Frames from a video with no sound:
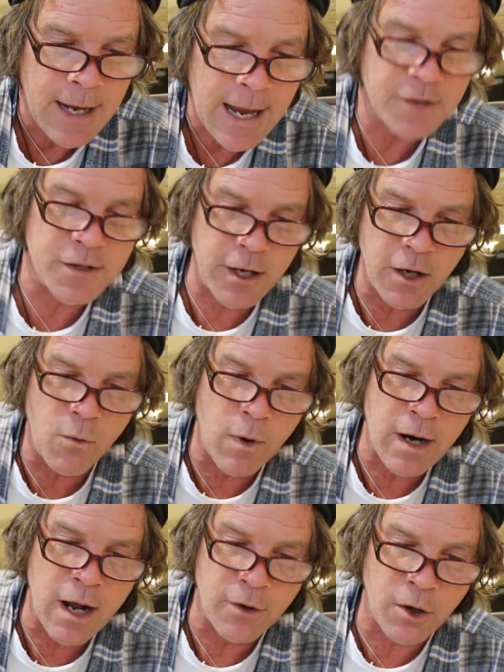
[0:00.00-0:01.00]
Has
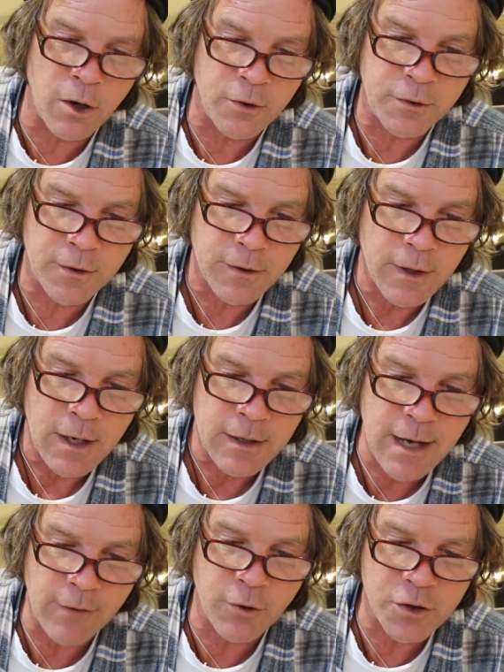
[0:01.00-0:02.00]
anyone on earth
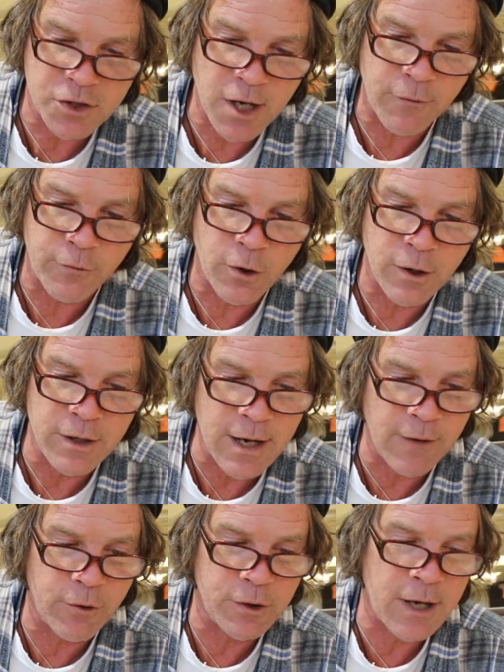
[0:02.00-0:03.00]
never suffered and
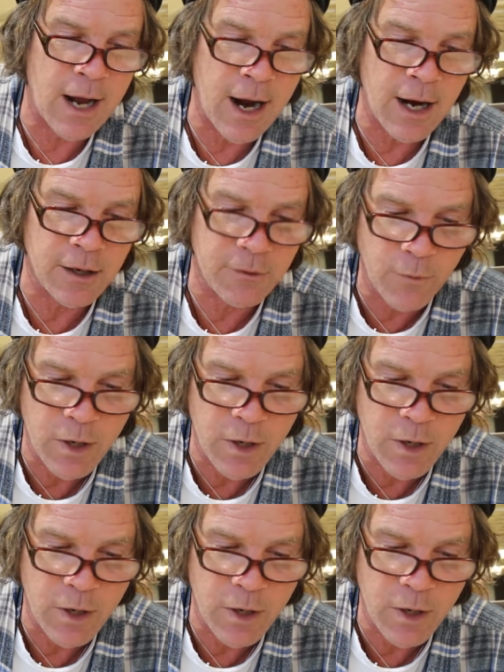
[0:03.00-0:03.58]
never died?